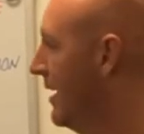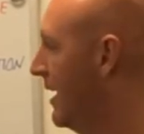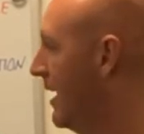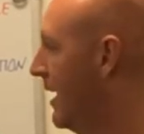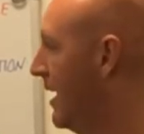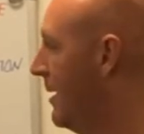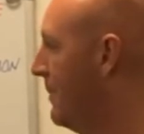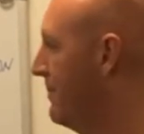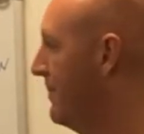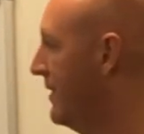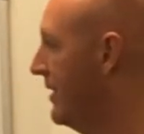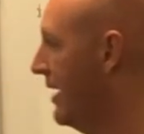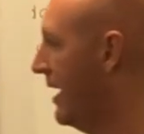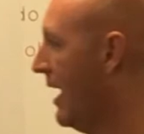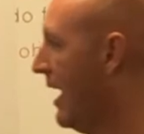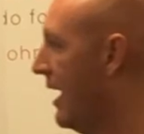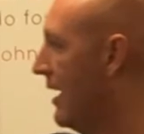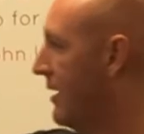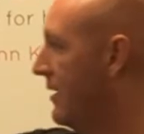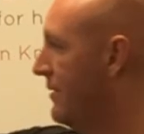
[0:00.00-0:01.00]
Um, the
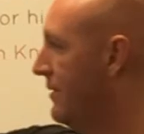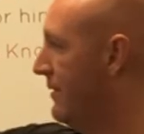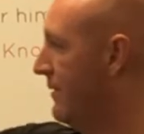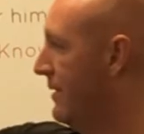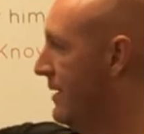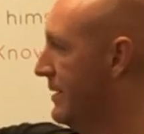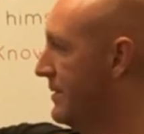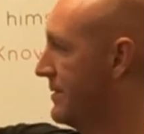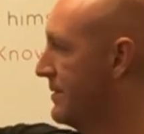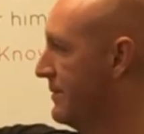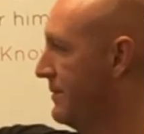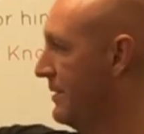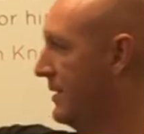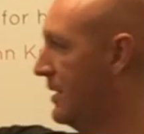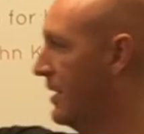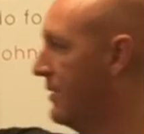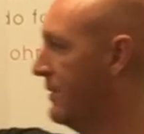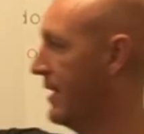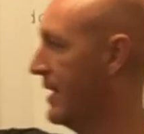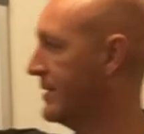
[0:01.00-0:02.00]
higher that's
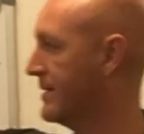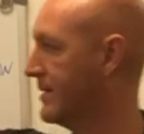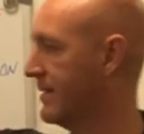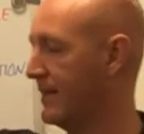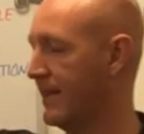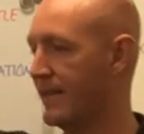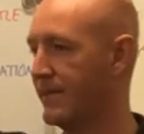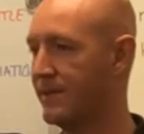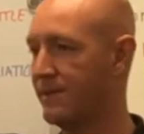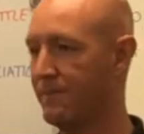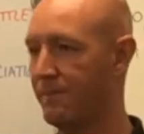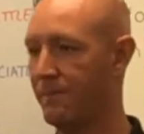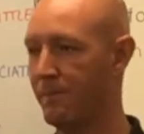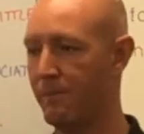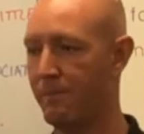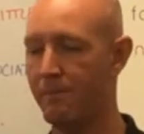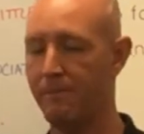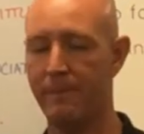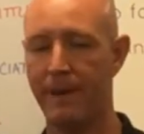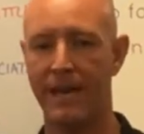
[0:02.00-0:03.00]
you know that's that's
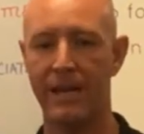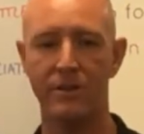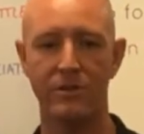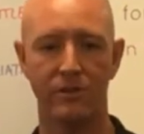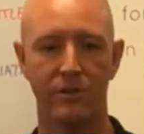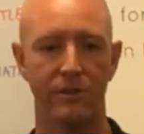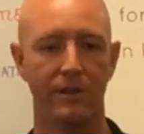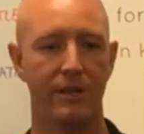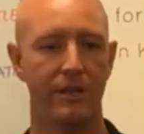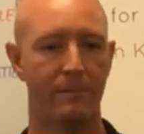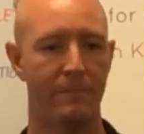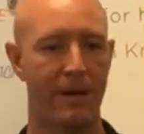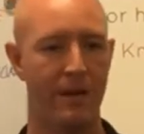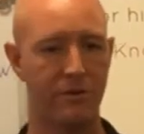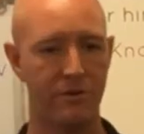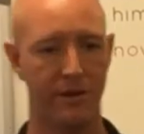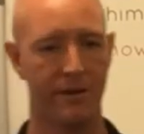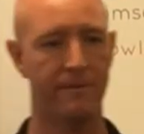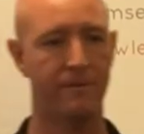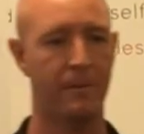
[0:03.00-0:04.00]
majorly
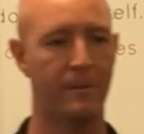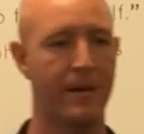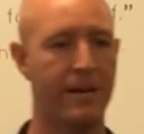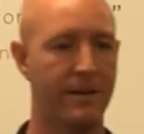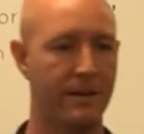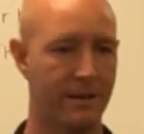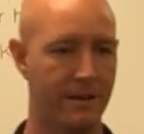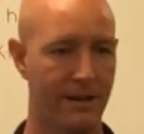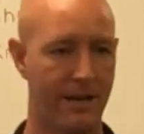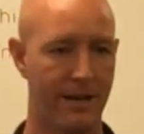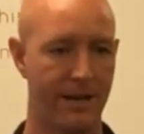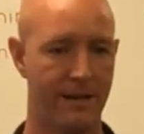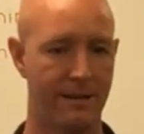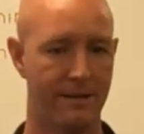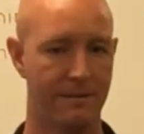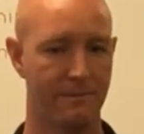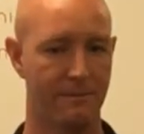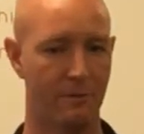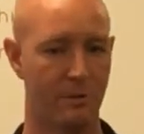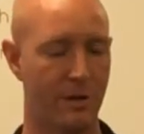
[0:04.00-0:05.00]
major inflammation
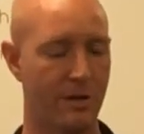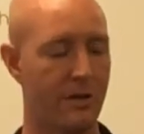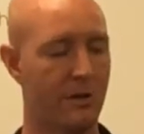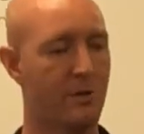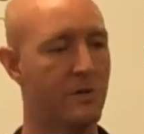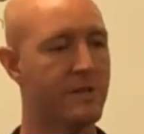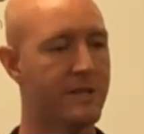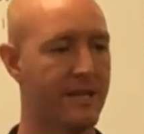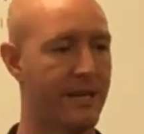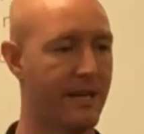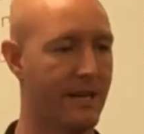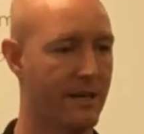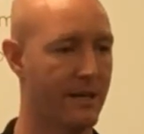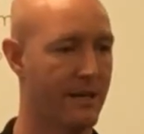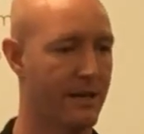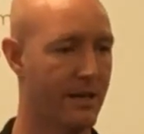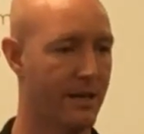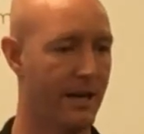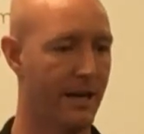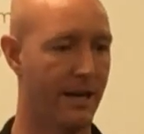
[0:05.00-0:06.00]
reducing
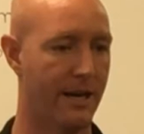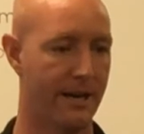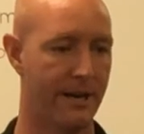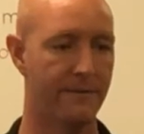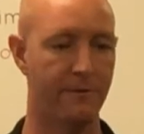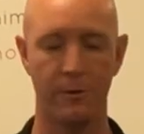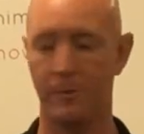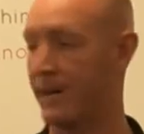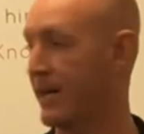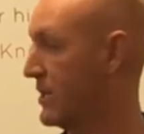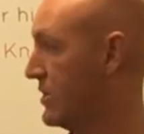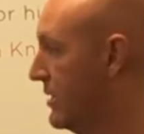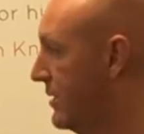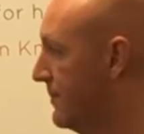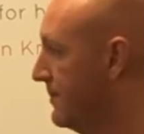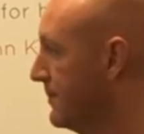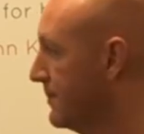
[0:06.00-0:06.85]
uh, inflammation.